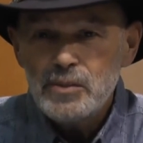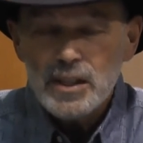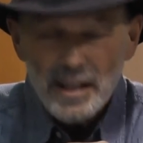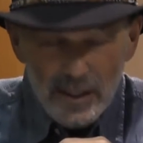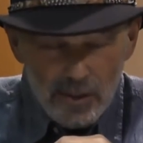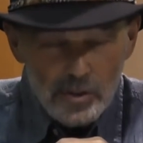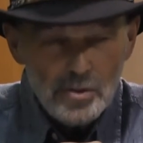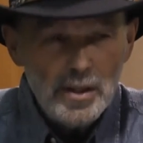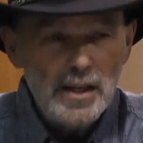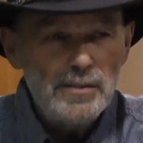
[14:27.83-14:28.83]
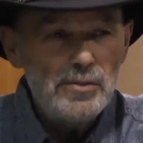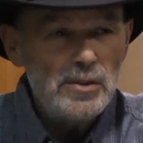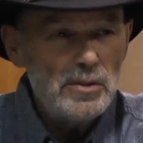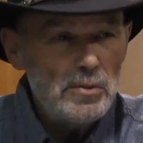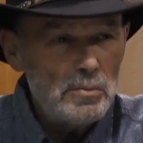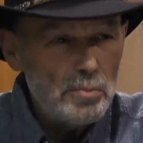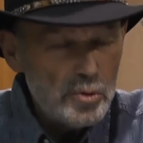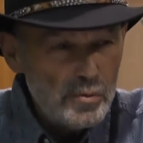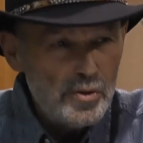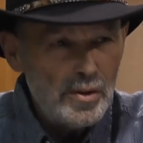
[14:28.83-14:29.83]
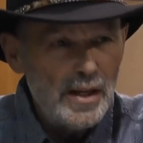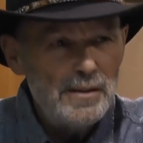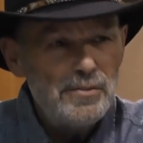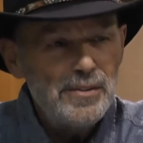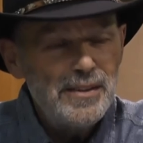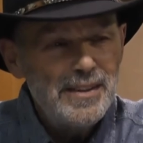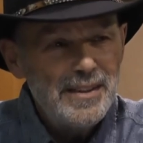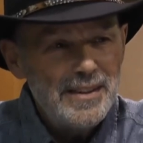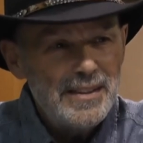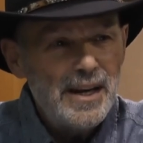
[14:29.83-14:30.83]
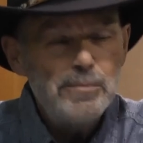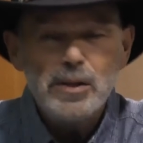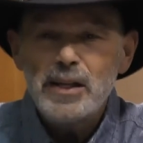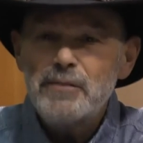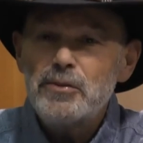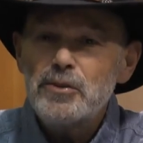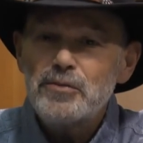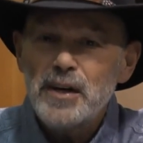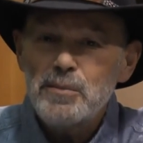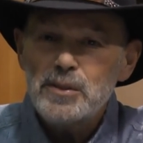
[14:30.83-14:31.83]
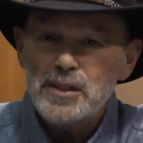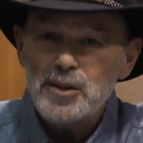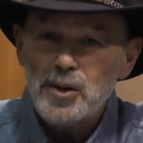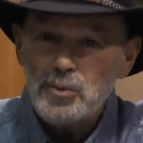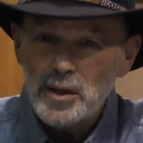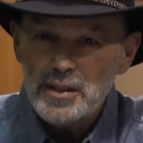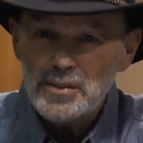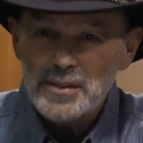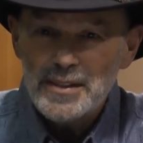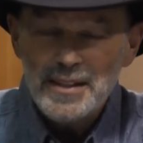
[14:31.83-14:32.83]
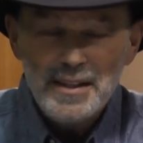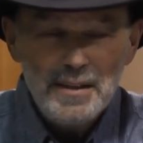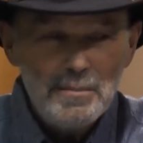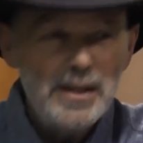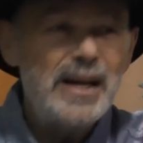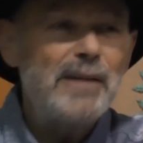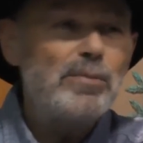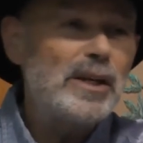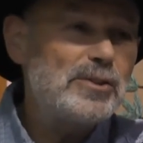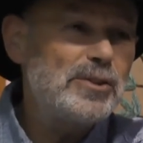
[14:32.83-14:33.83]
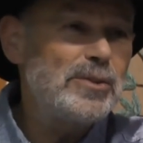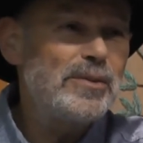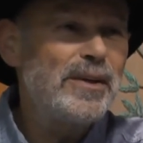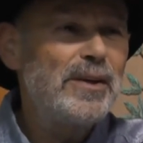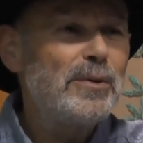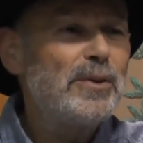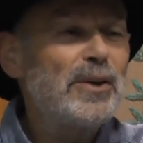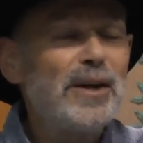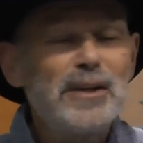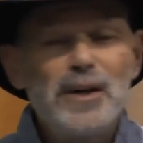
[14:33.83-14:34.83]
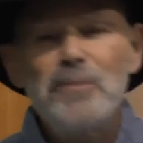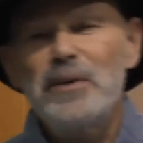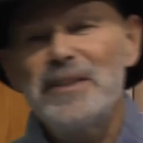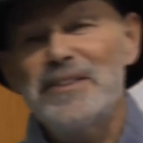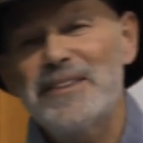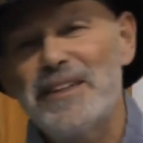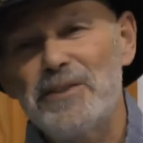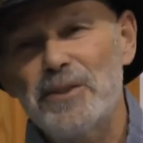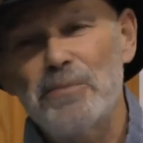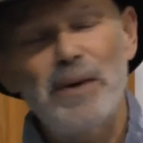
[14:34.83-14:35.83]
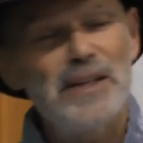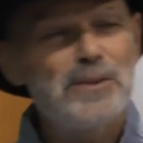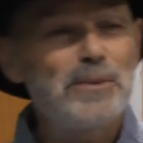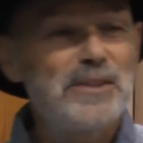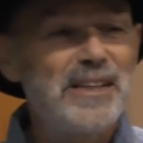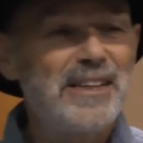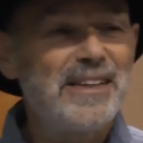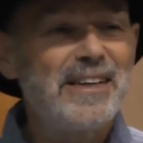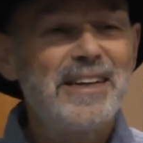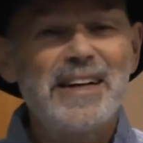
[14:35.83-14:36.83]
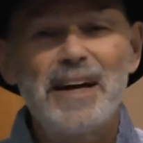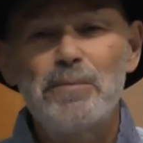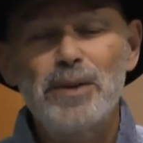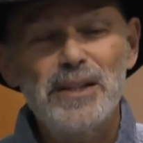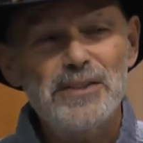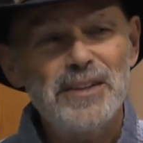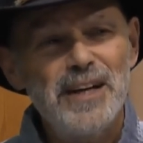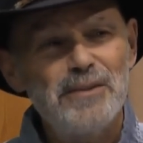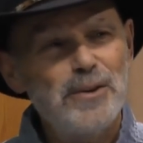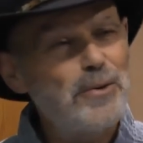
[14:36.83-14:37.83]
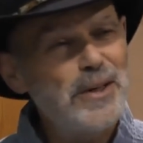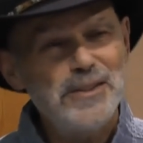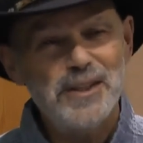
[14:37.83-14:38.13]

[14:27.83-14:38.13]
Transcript: to lengthen your life, to, to improve your life, and to help the life of your family in all ways. May God bless you with all the omens that you can possibly say. God bless and have a great